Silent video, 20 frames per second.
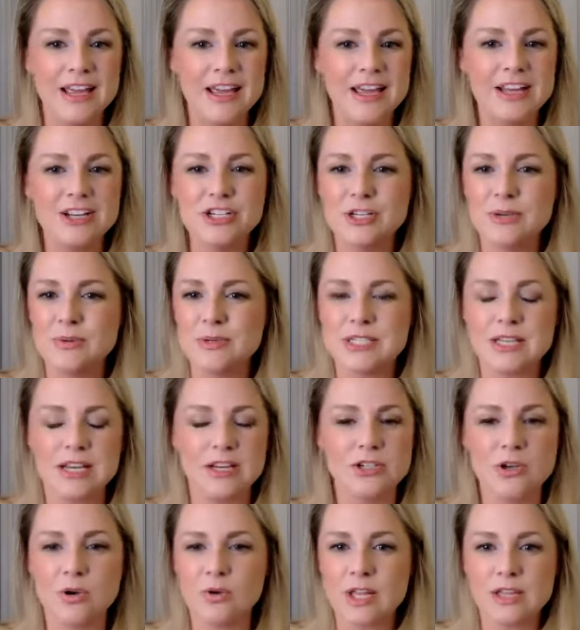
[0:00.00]
And she was saying,
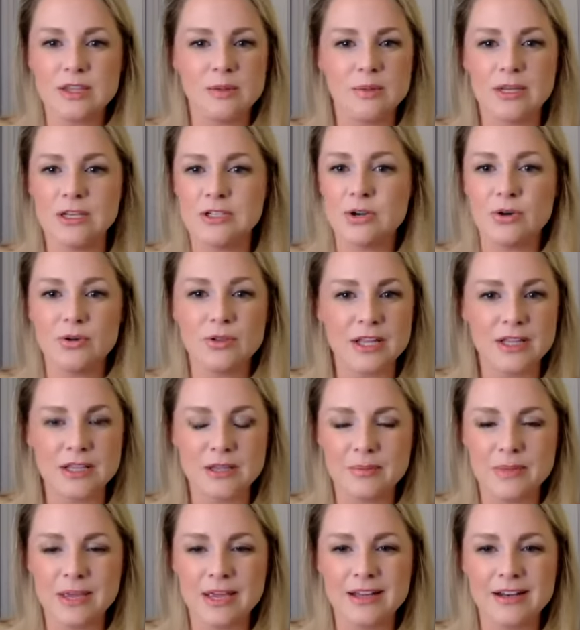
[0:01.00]
"Don't let them in, don't let
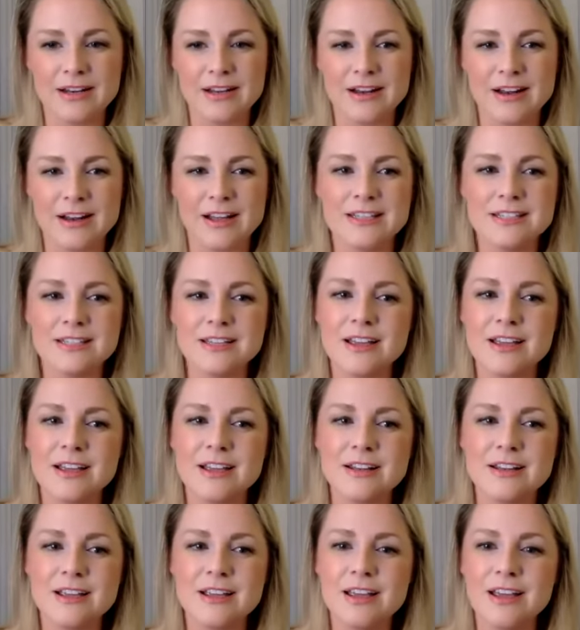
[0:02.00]
them in." And I
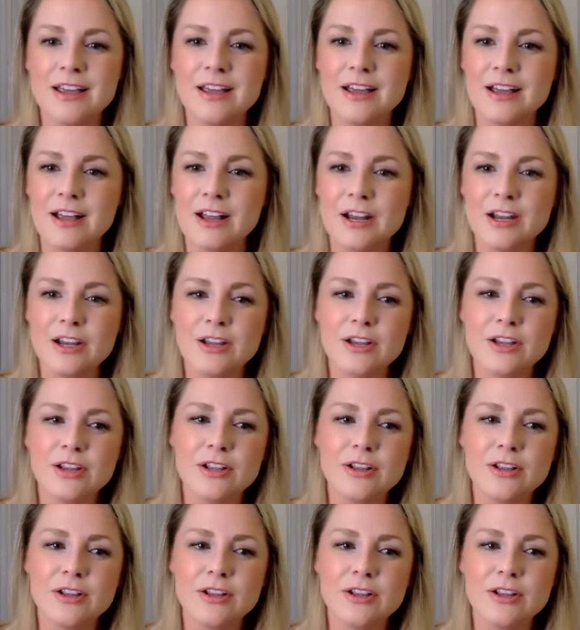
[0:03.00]
said, "Honey,